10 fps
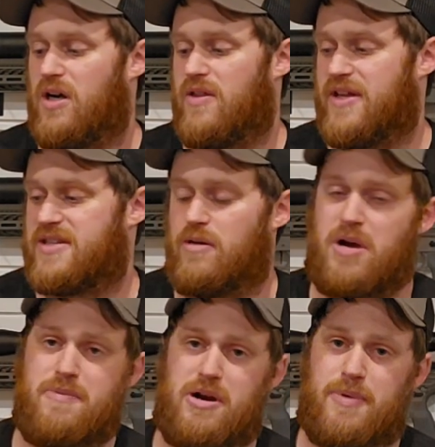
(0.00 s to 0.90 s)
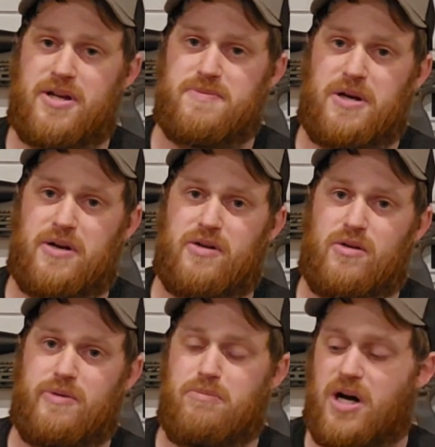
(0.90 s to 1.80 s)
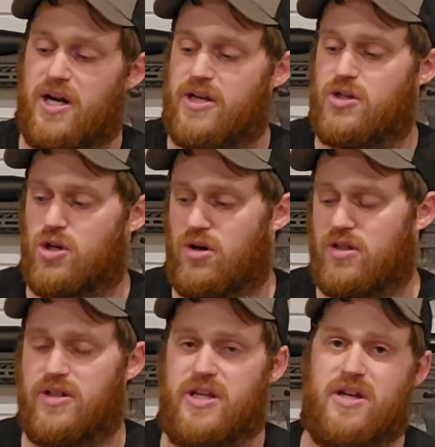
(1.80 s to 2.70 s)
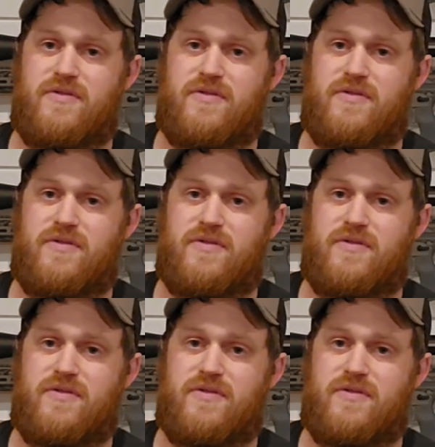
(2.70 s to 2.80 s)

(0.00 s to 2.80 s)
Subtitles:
That's how my bipod's mounted on mine currently.